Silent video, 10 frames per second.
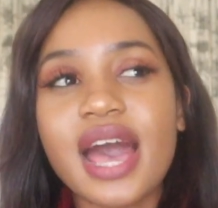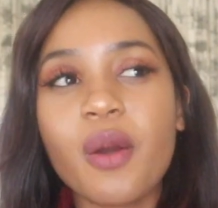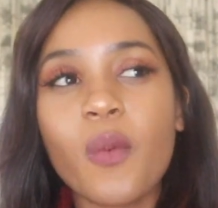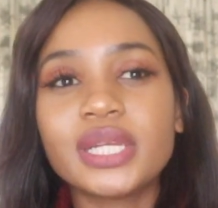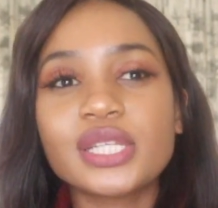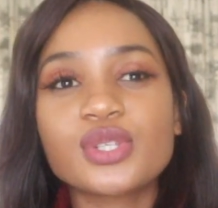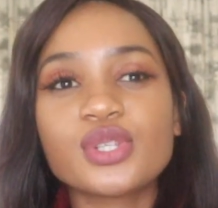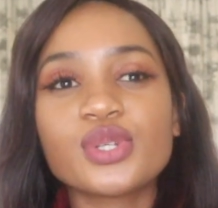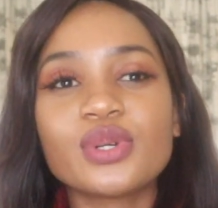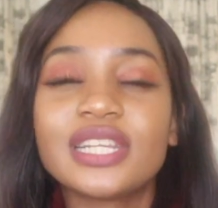I wanted to
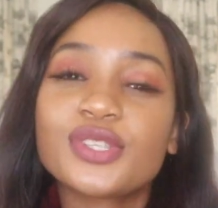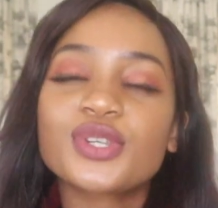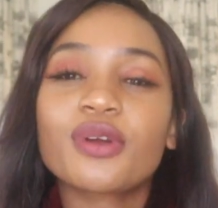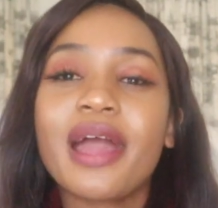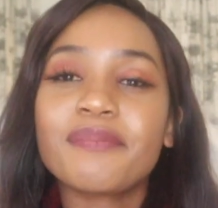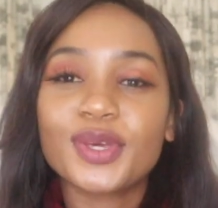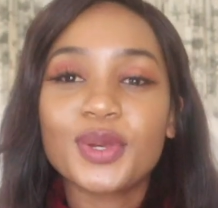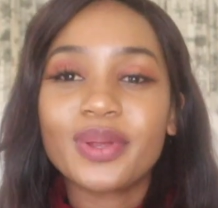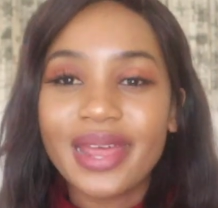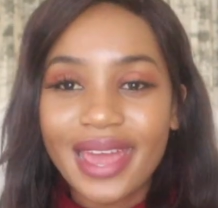do an Instagram
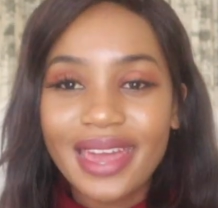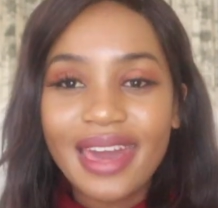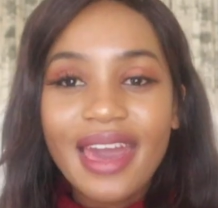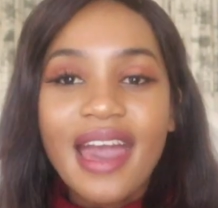Q&A,